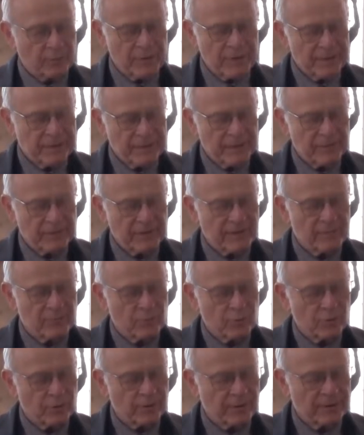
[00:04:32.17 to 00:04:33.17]
We didn't have any
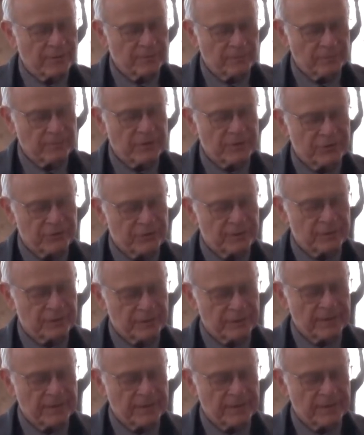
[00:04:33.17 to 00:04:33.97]
more information